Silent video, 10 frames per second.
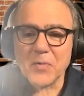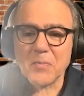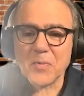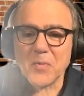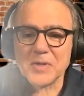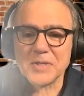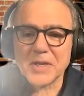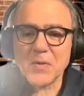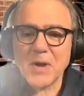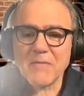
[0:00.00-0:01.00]
was that you
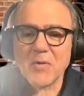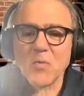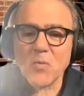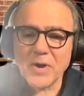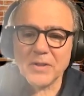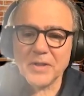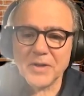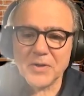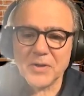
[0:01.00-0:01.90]
have a really good,